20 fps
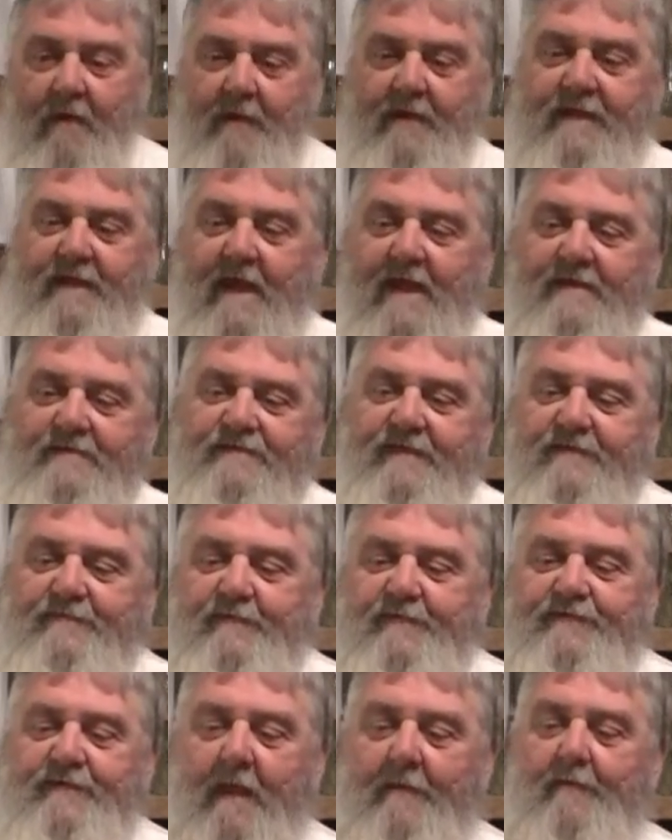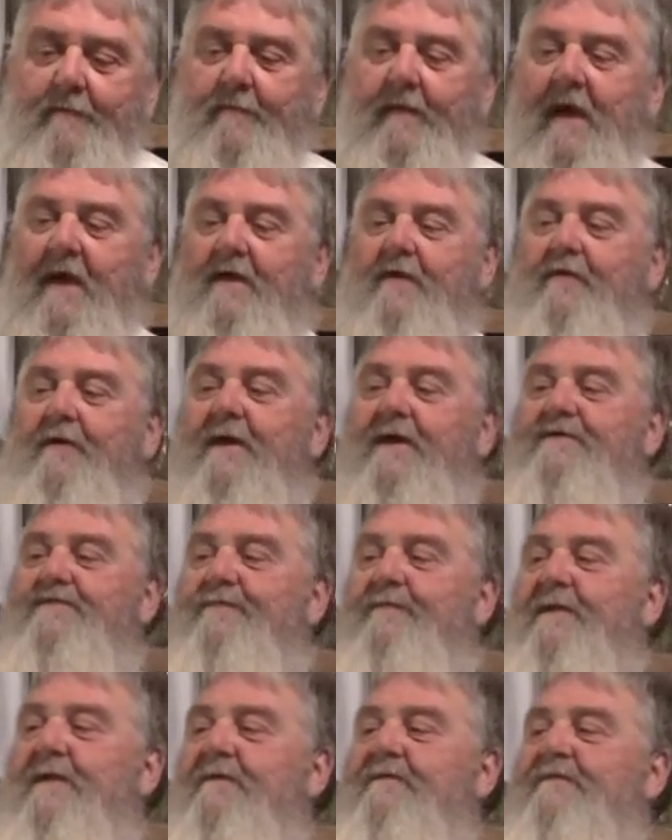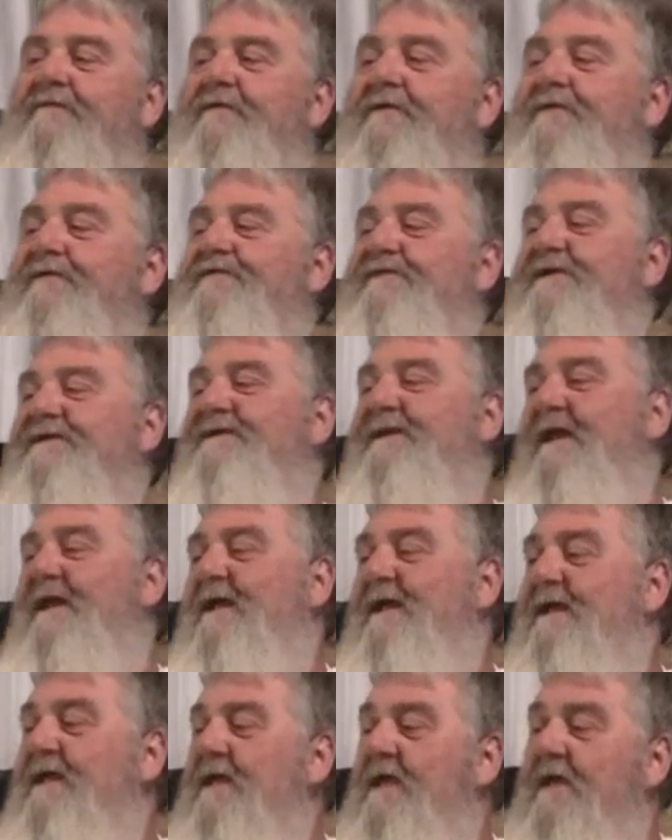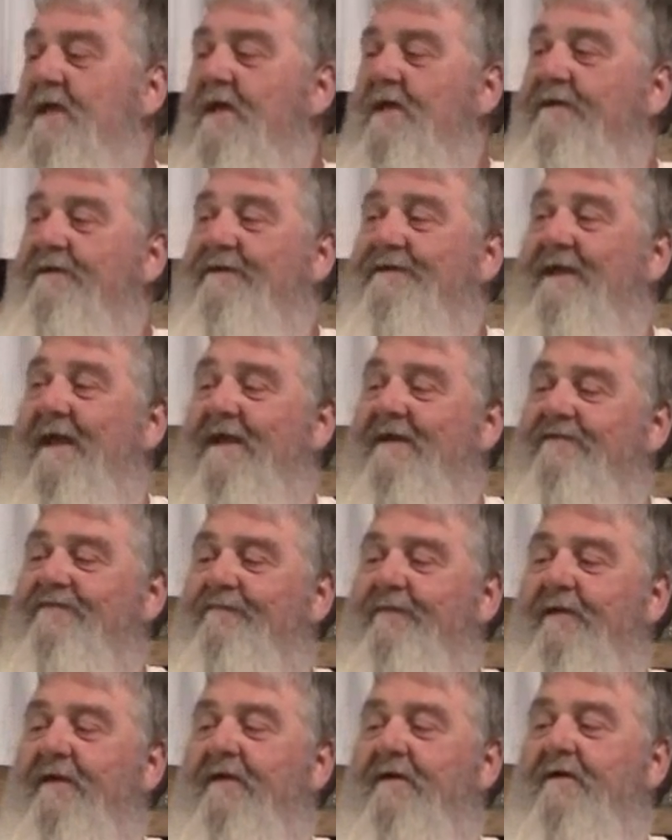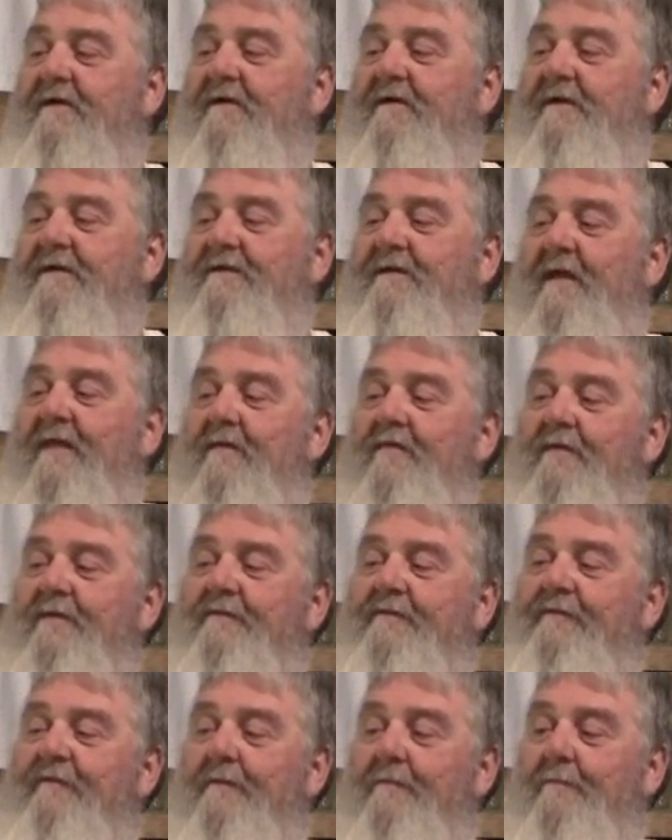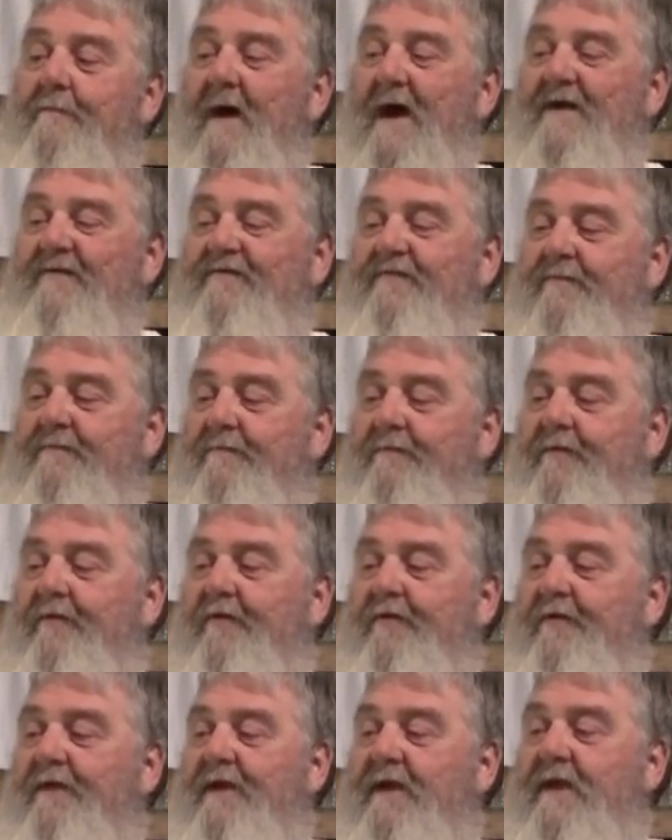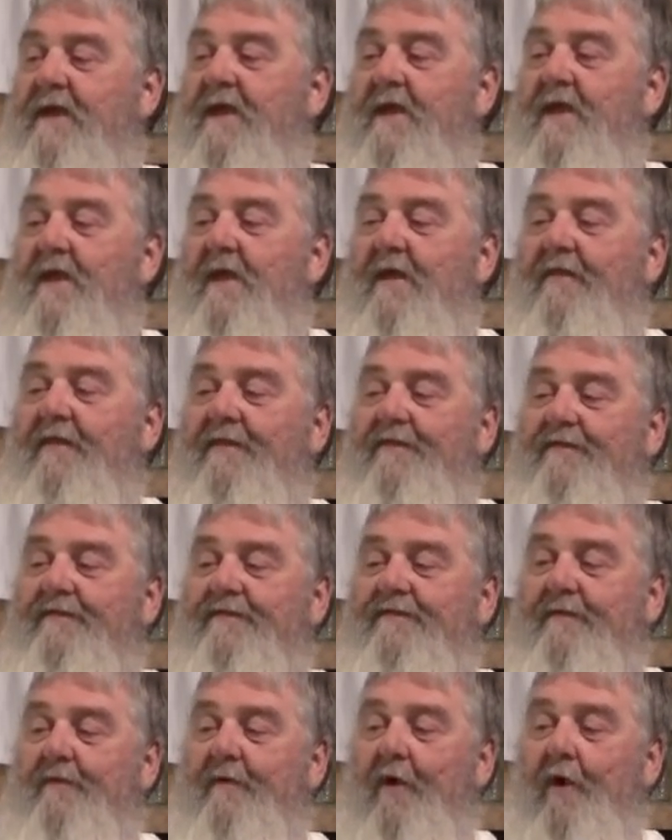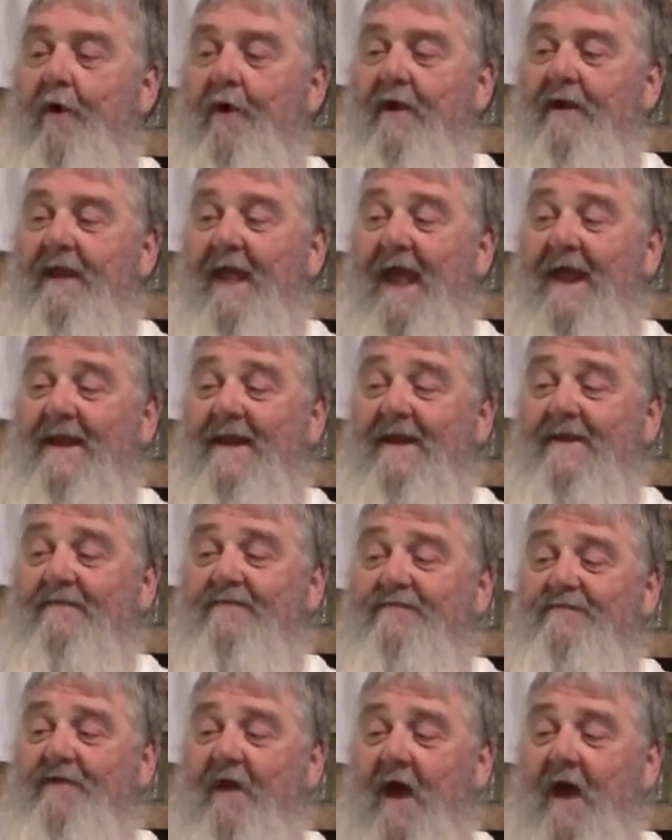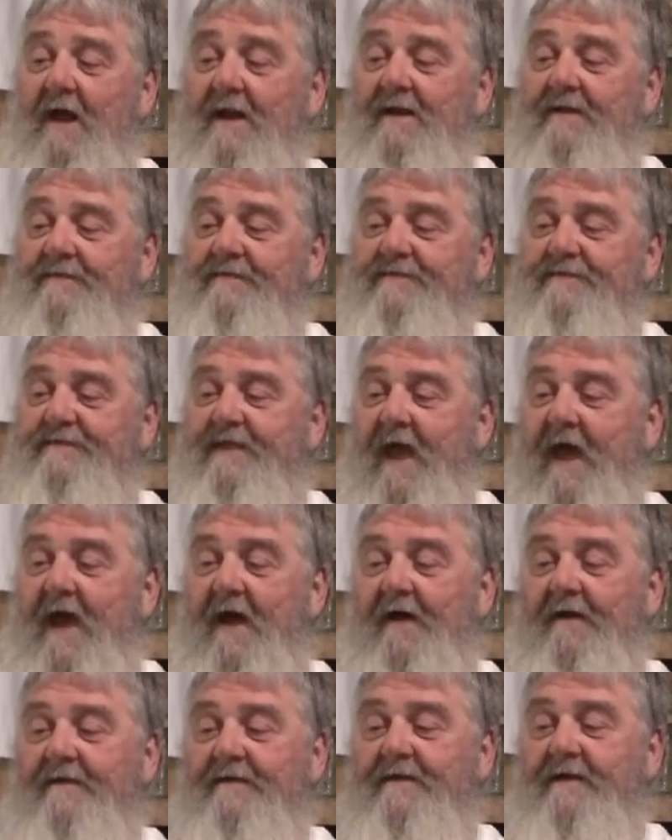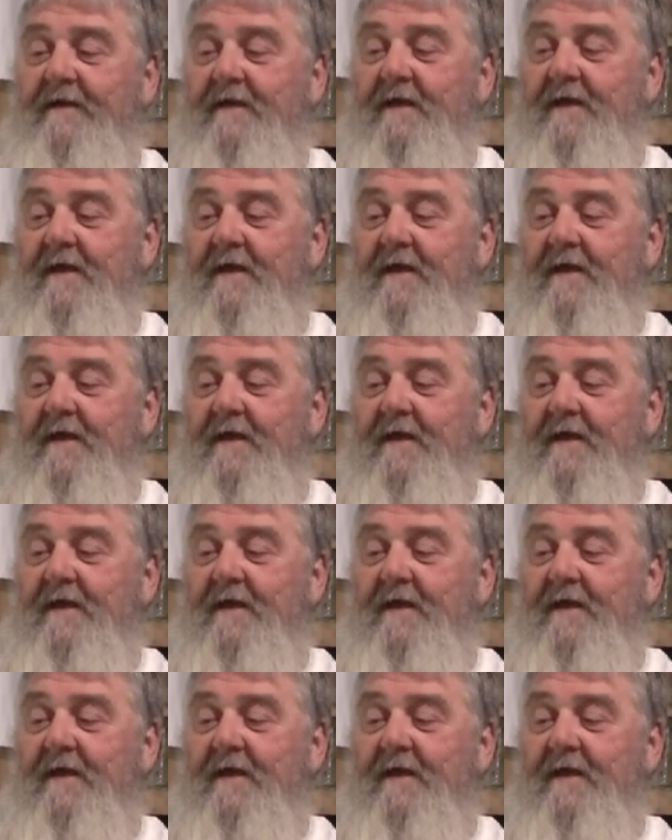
Hi guys, thanks for stopping by Greg's Beer Reviews today. Today's beer, another one from Bison Brewery. This is their Organic Chocolate Stout.